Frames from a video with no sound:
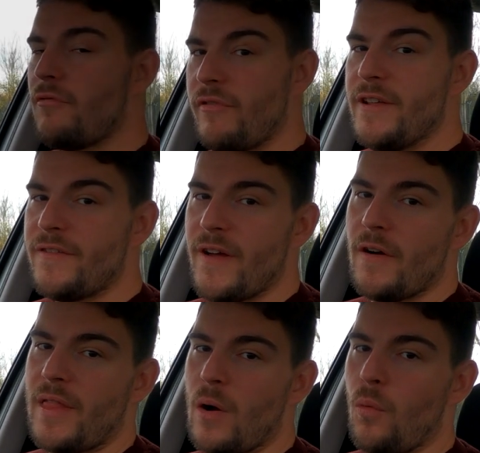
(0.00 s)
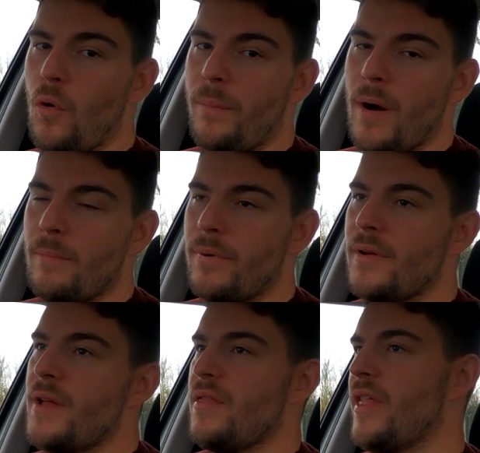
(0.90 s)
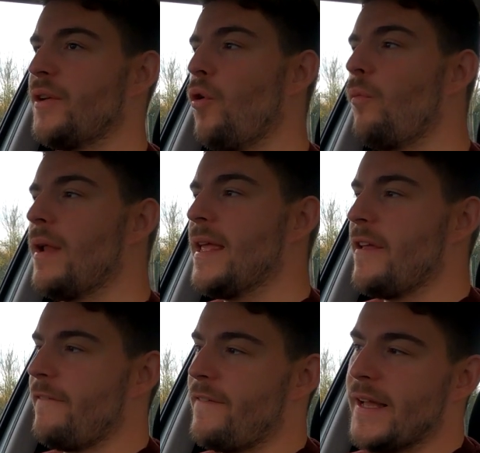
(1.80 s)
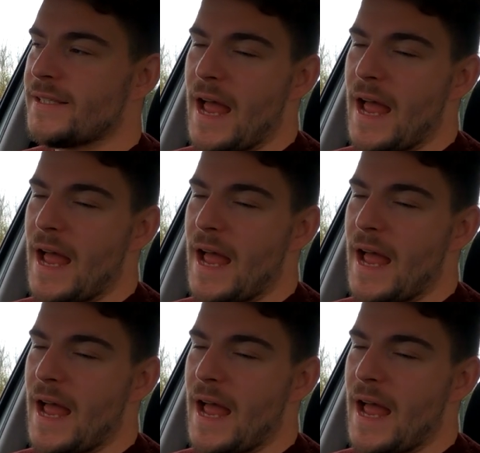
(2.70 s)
a refit of that water pump, they normally fit